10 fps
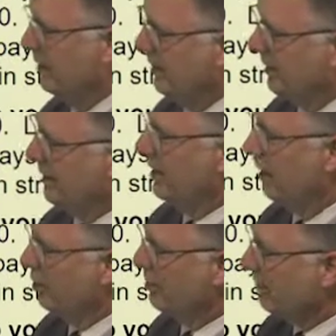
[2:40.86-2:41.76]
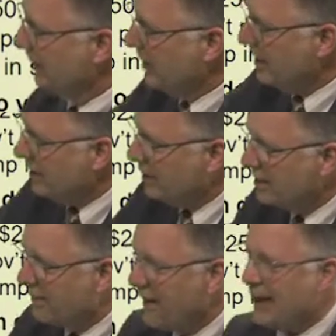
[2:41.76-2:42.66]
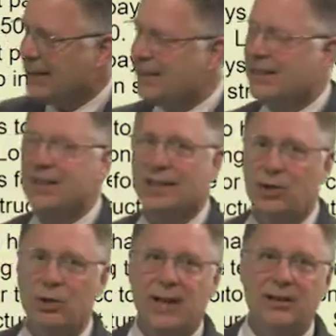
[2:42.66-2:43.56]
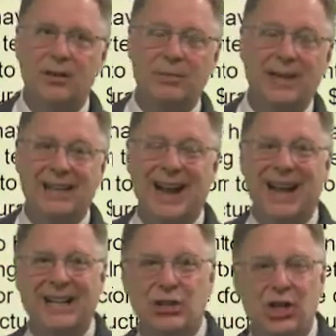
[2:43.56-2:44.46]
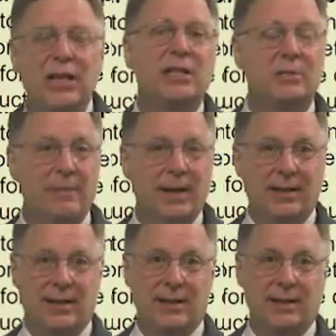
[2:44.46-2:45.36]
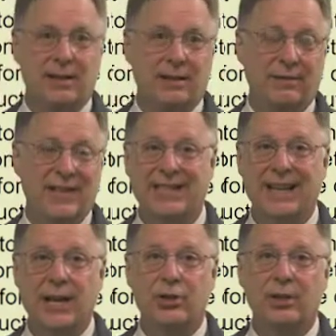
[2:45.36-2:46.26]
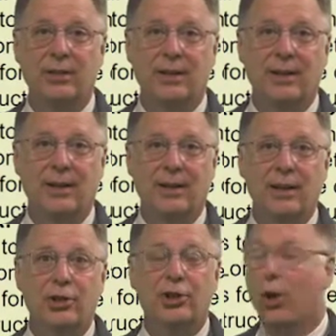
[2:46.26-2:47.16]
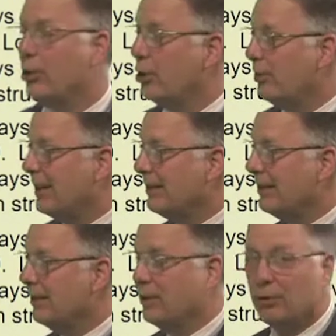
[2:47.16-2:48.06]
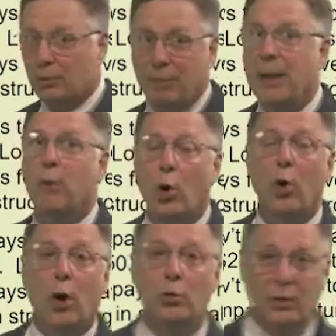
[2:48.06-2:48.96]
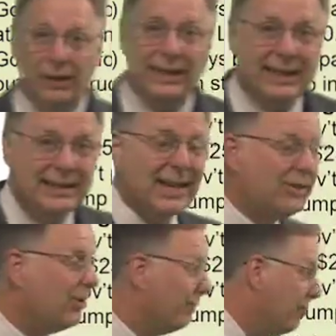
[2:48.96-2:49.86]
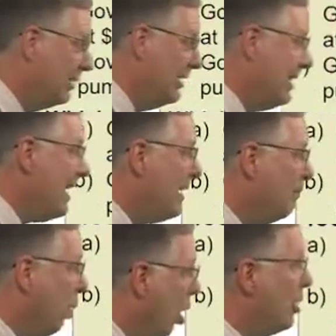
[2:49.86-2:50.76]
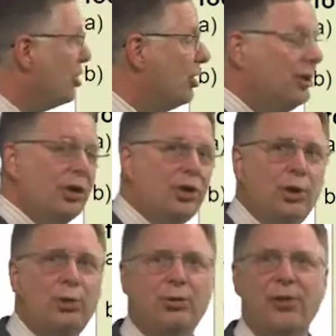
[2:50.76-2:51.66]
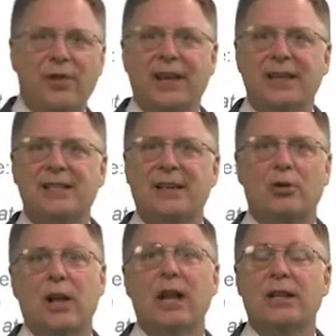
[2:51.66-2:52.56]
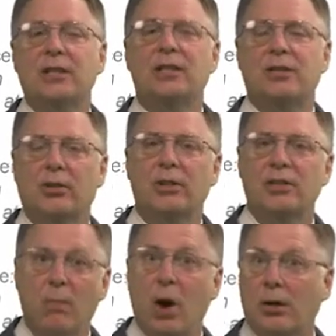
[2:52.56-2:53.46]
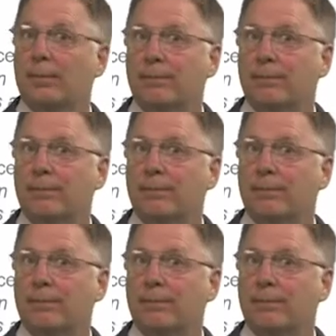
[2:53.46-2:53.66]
acknowledgement, but does the fact that this thing turned out to be an IG investigation show you that there's people who are really indeed pushed to do the things that are not necessarily smart?